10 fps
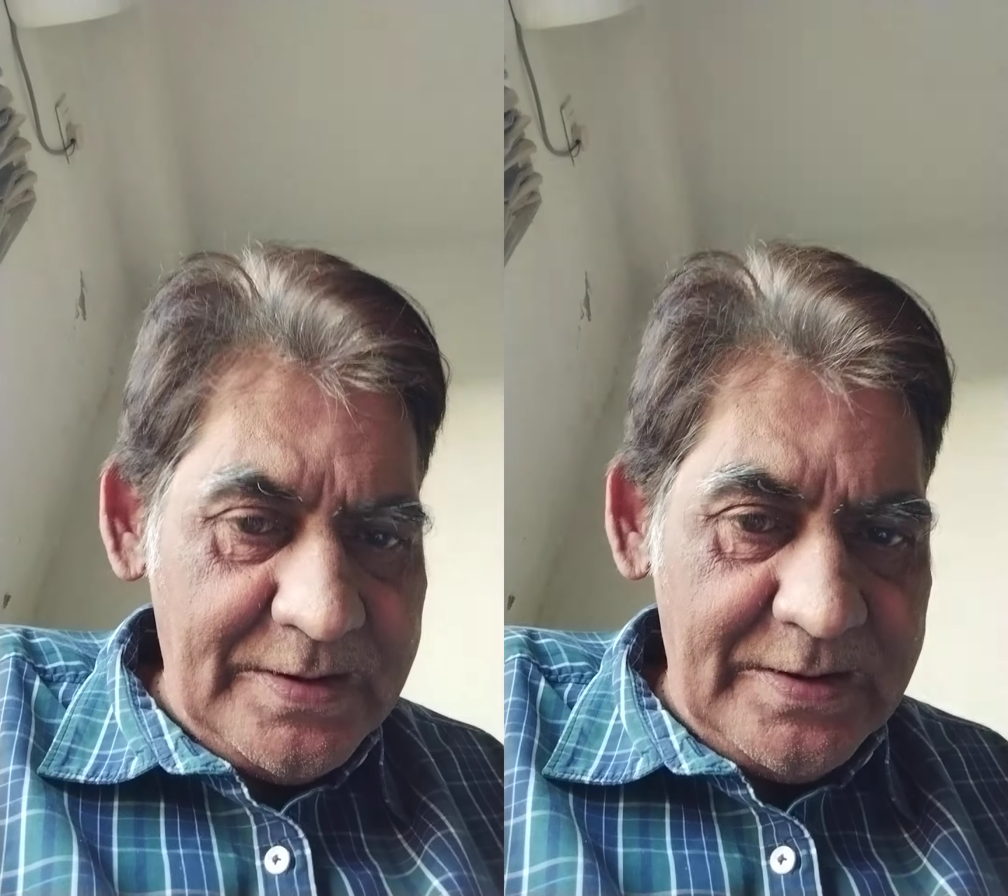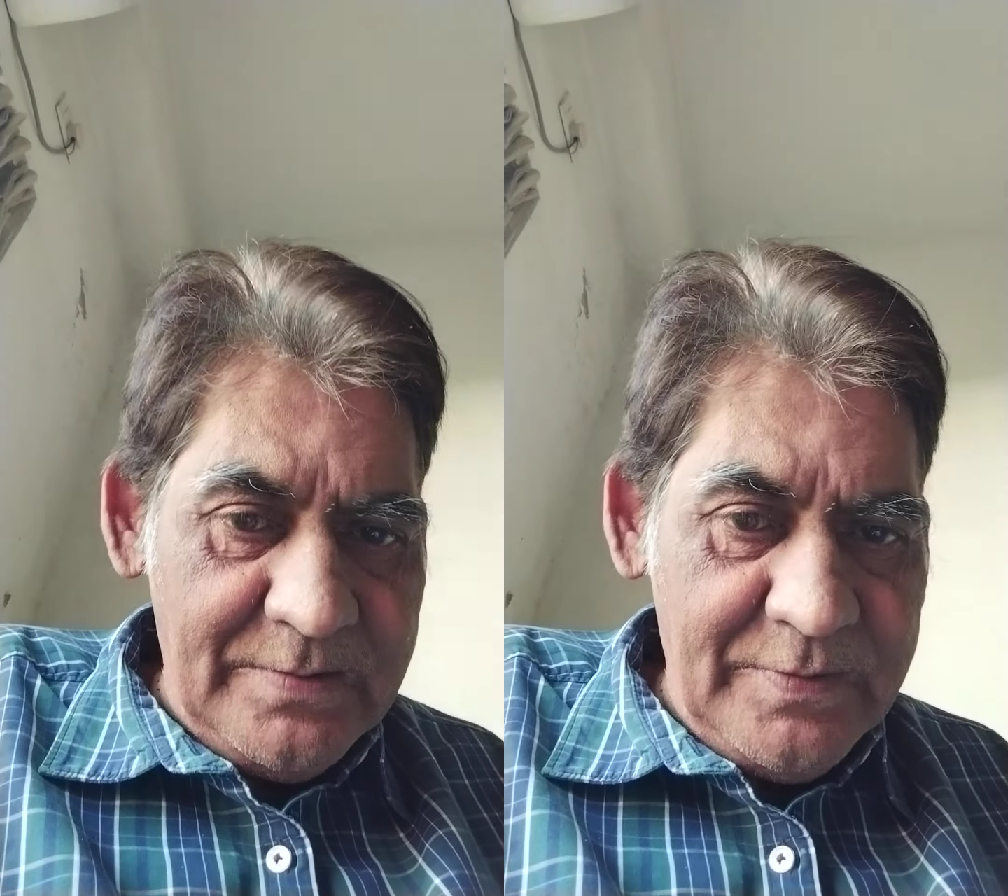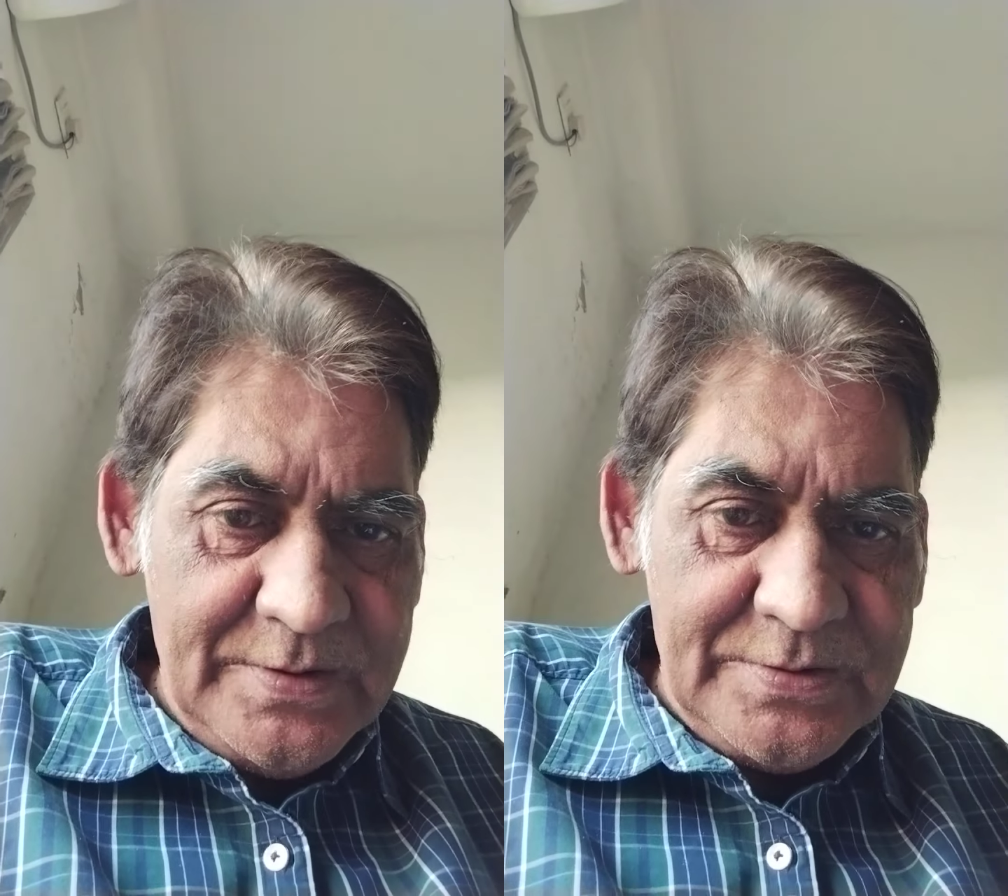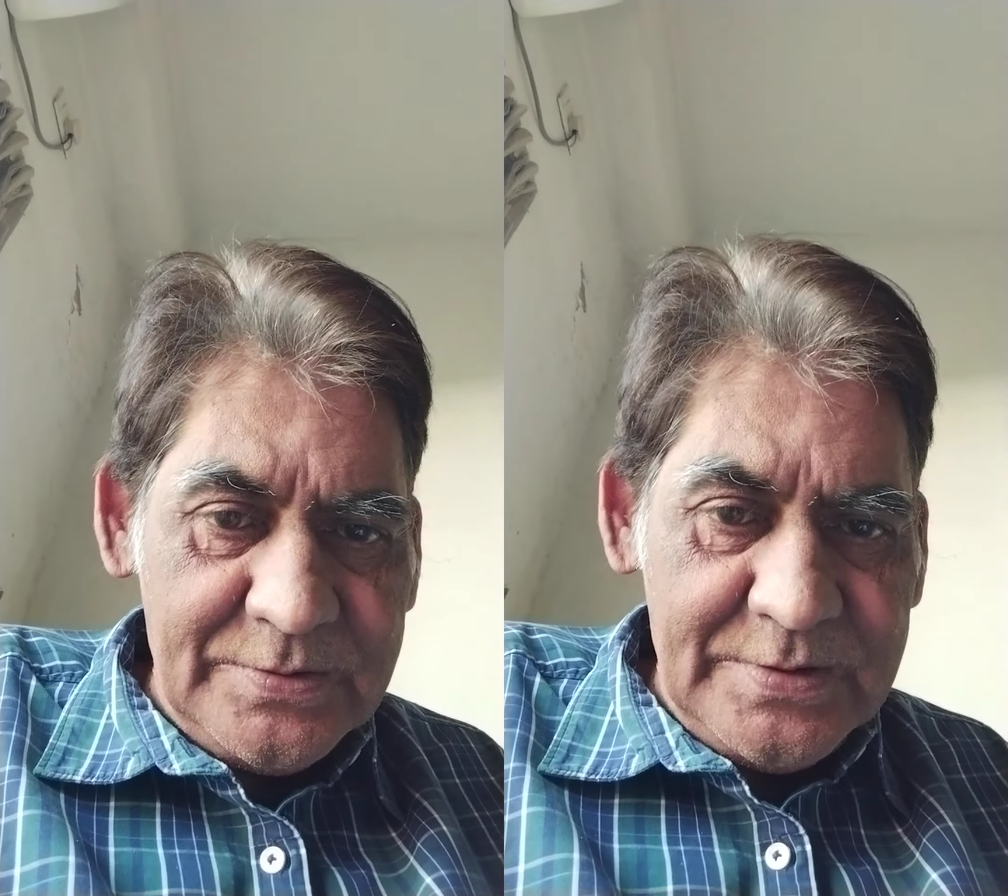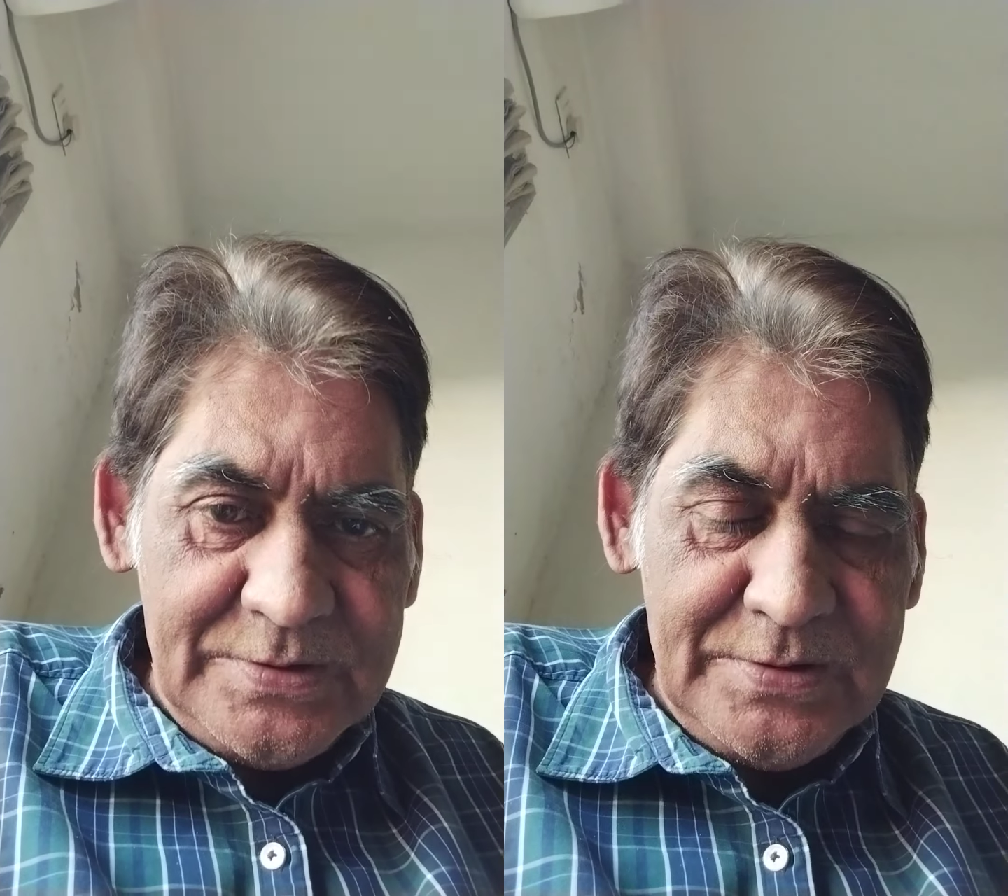And wins.
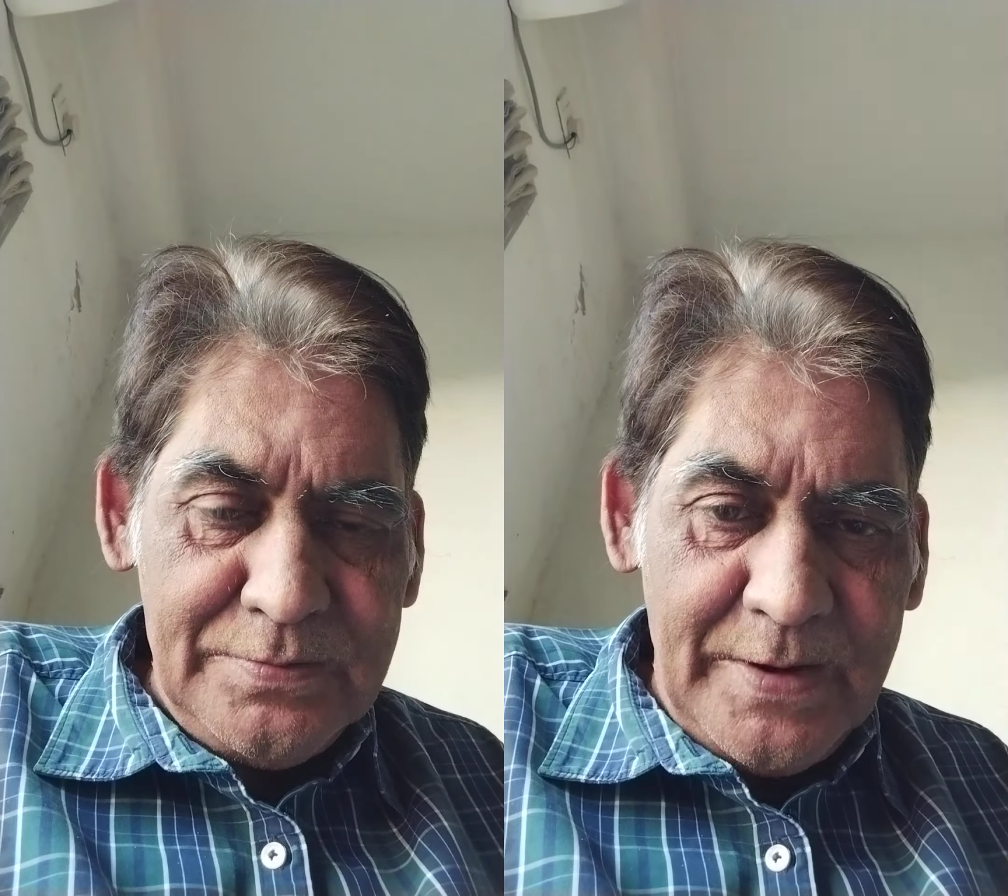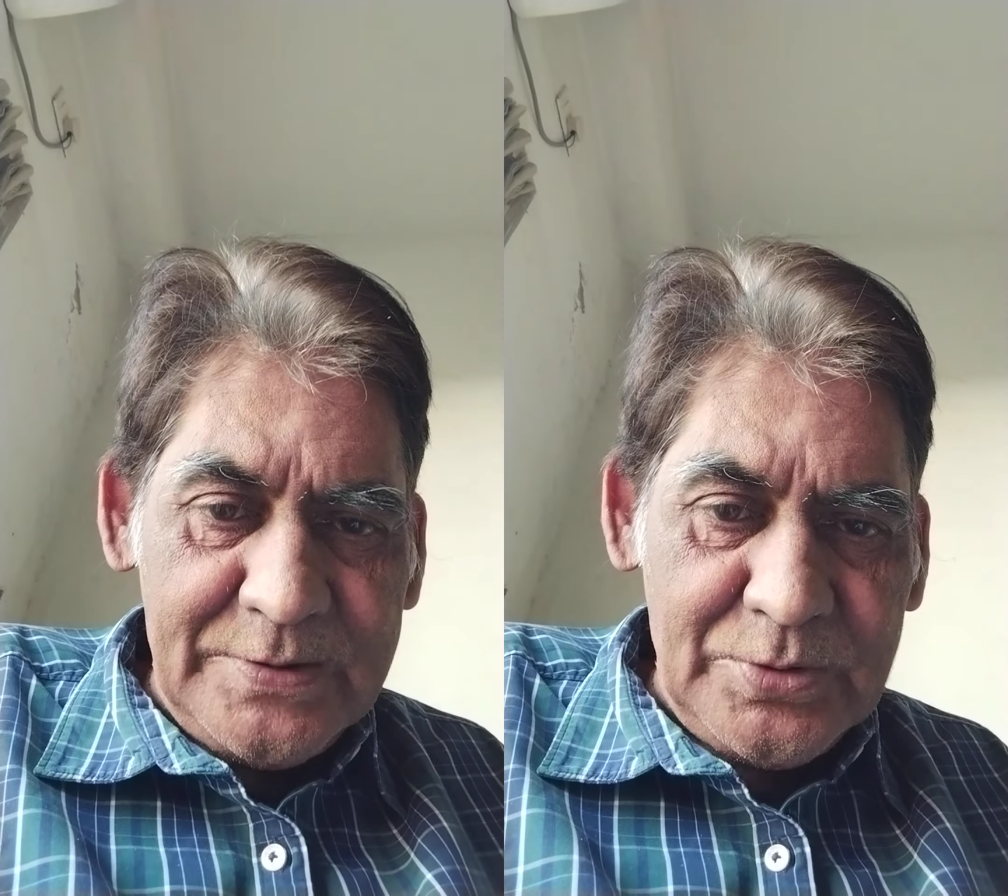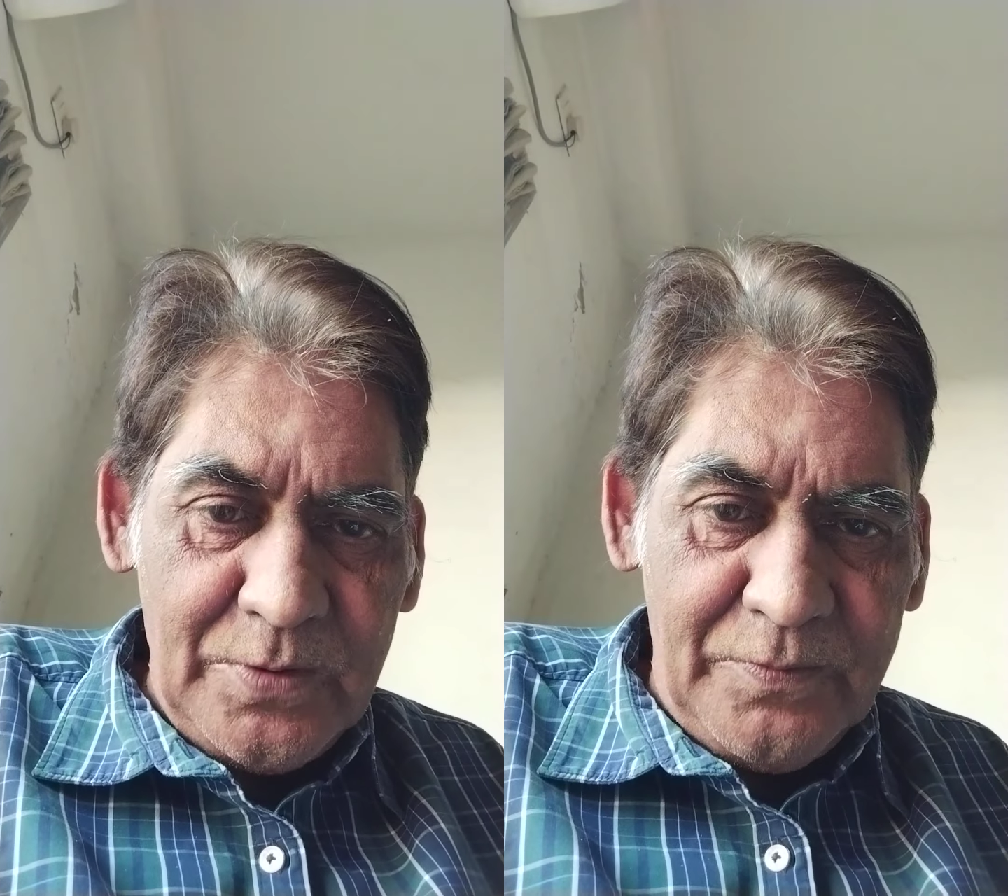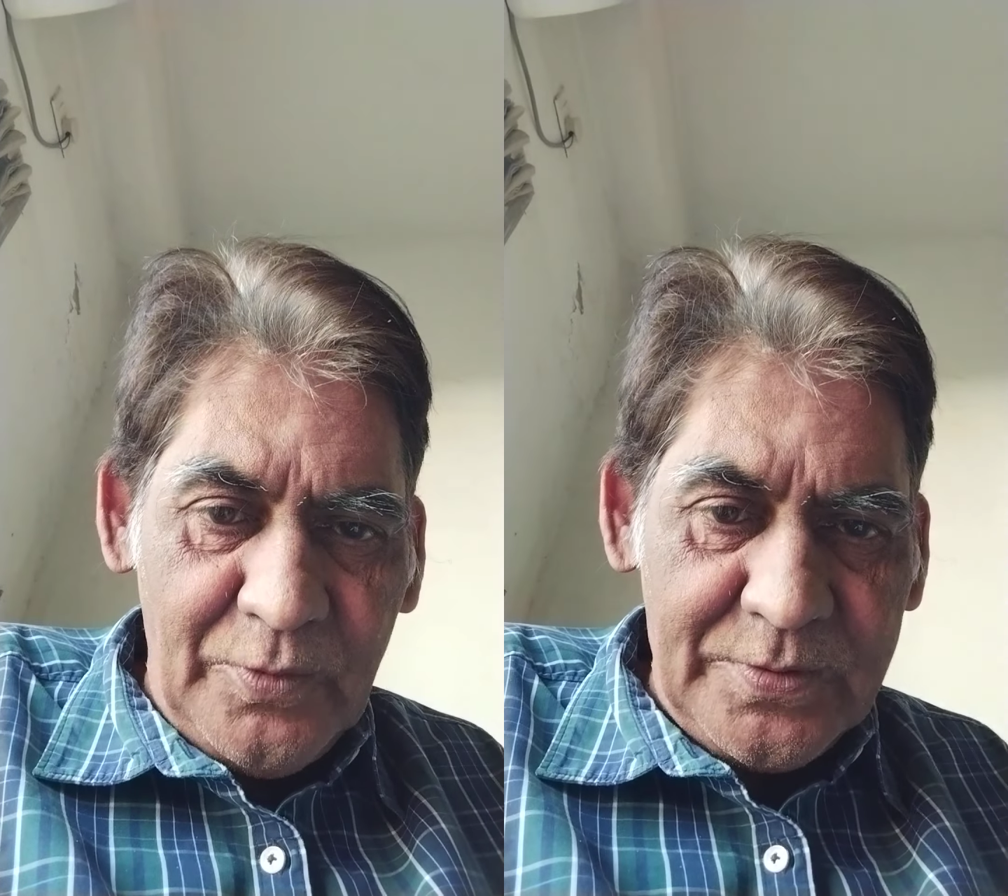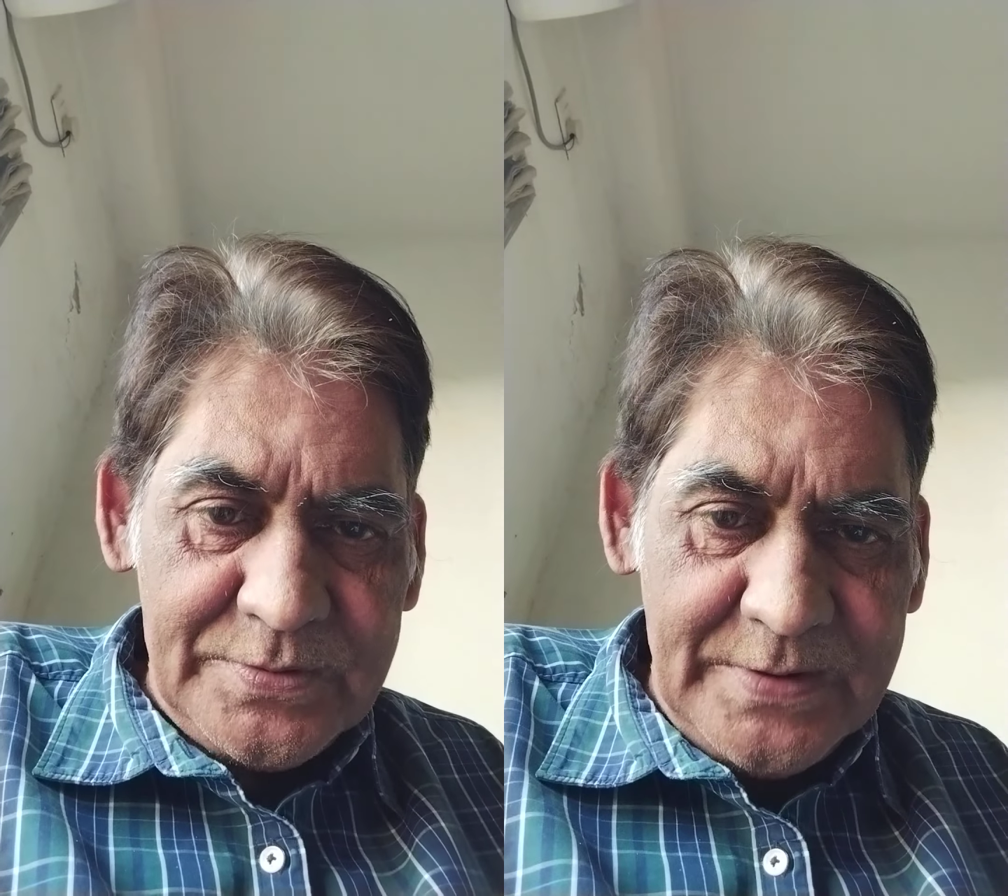this is Mysore,
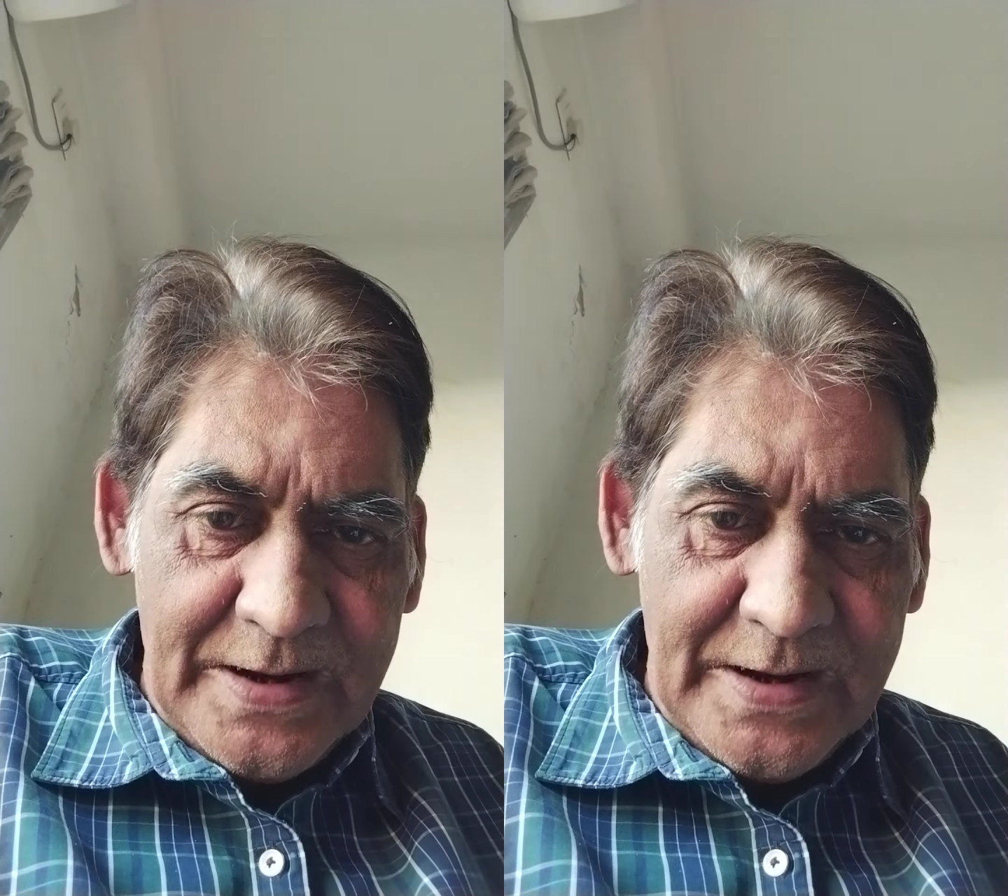folks.